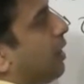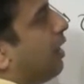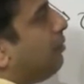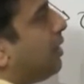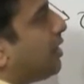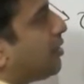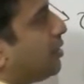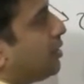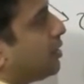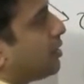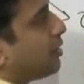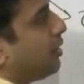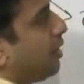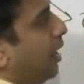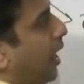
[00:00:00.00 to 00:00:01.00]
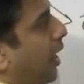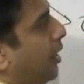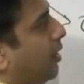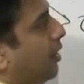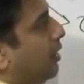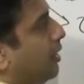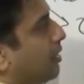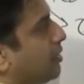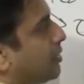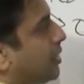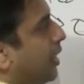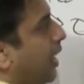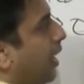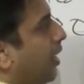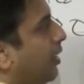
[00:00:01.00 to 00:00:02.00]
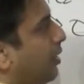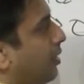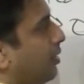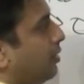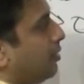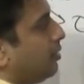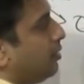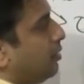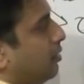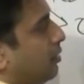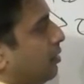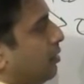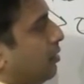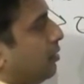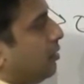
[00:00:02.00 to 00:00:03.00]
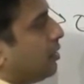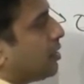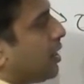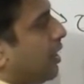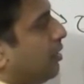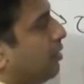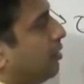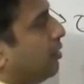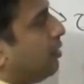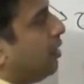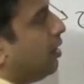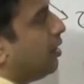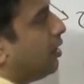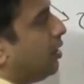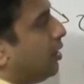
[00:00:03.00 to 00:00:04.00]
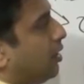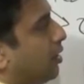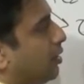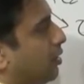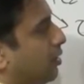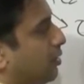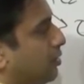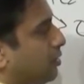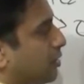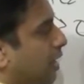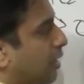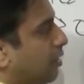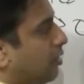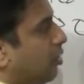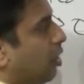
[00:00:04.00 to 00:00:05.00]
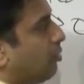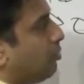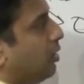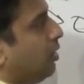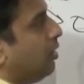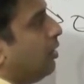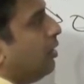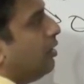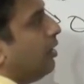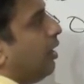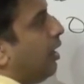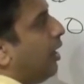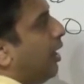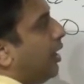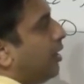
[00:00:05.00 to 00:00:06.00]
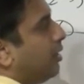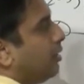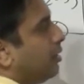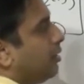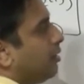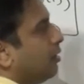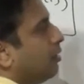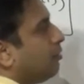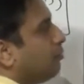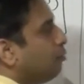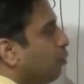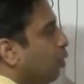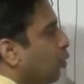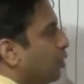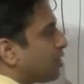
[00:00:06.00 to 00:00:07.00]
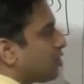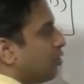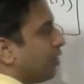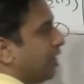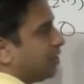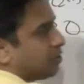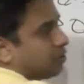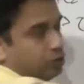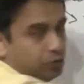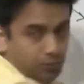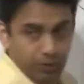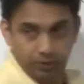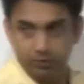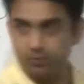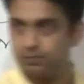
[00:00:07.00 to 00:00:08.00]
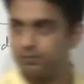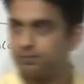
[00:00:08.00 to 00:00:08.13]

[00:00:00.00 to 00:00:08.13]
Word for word: parameters and scale the standard uh, uh, uh, standard normal and move its location to mu,